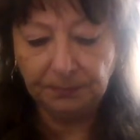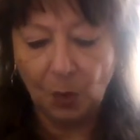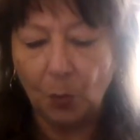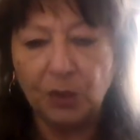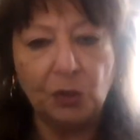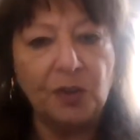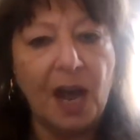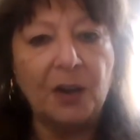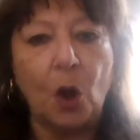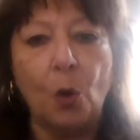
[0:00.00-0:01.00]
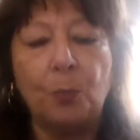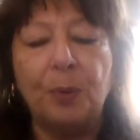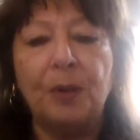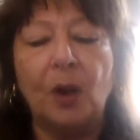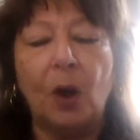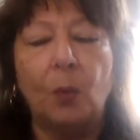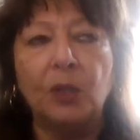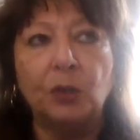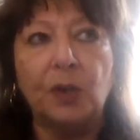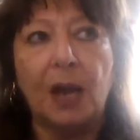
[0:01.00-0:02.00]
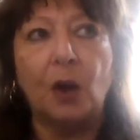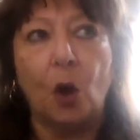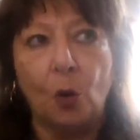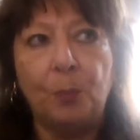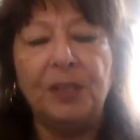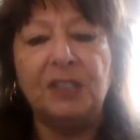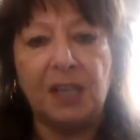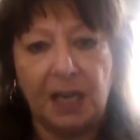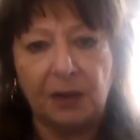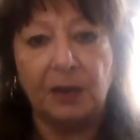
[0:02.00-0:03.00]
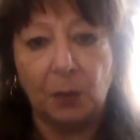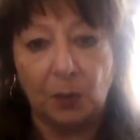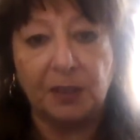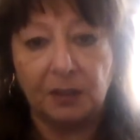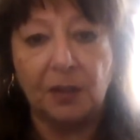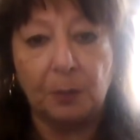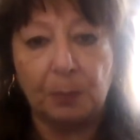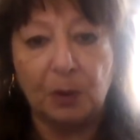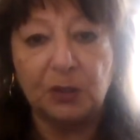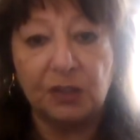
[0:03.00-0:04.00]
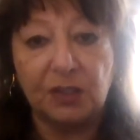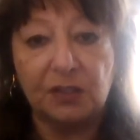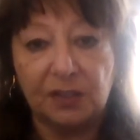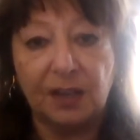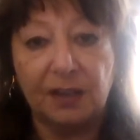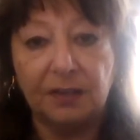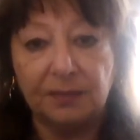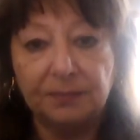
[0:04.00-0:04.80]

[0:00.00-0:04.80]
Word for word: when you're not open when you're not open to hearing what another person is saying.